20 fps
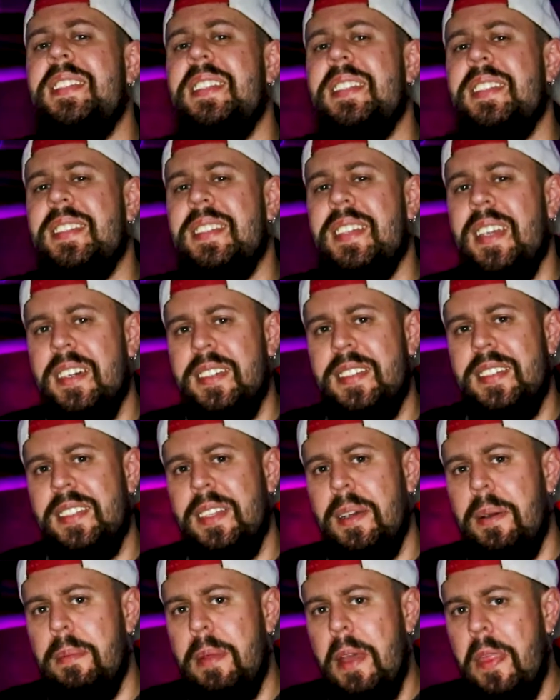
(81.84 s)
he discuss
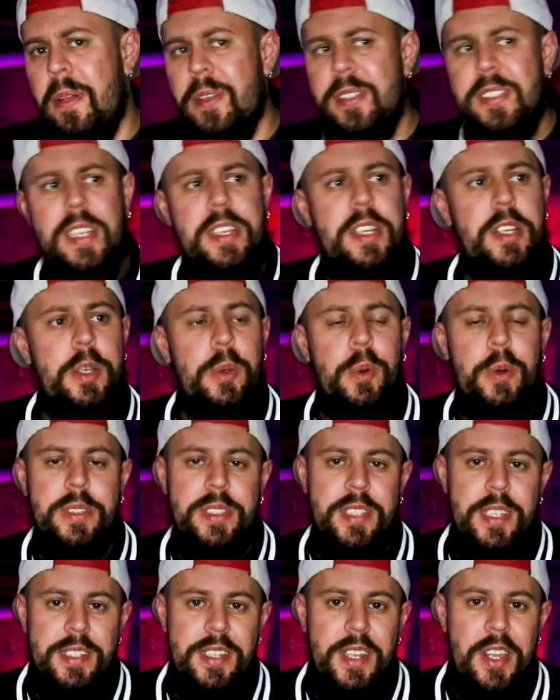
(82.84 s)
the methods and the
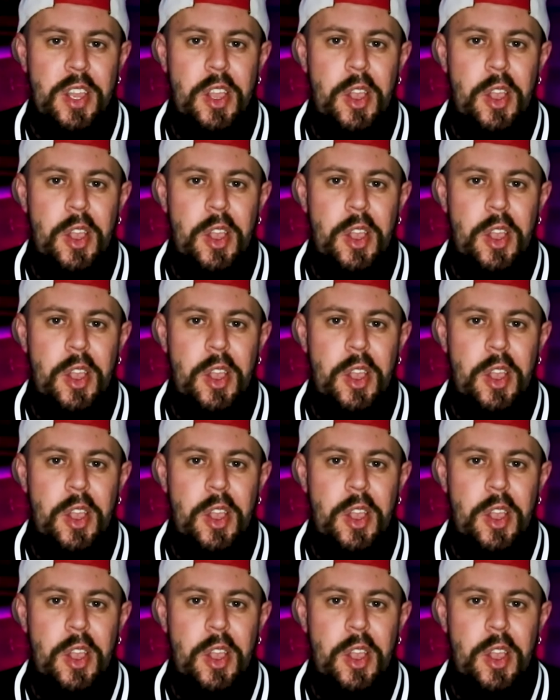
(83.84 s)
nuances,